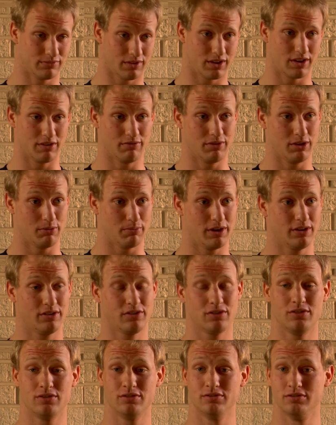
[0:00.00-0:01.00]
Give me a
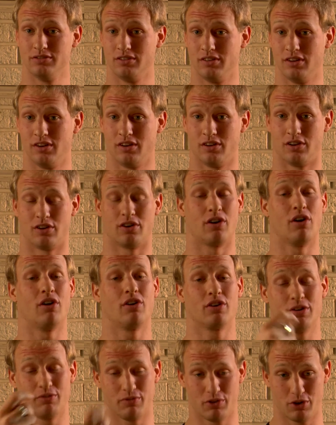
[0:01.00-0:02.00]
pencil, or I'll
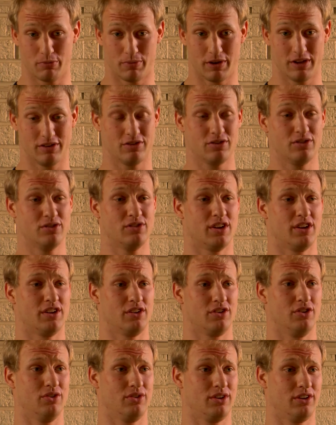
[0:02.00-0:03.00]
give you a pencil
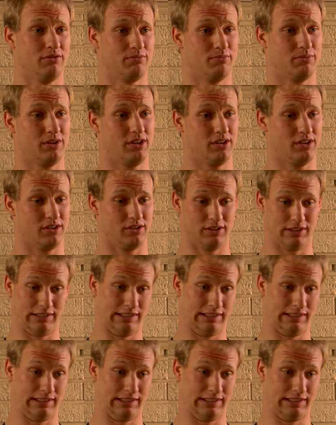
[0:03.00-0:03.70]
and you give me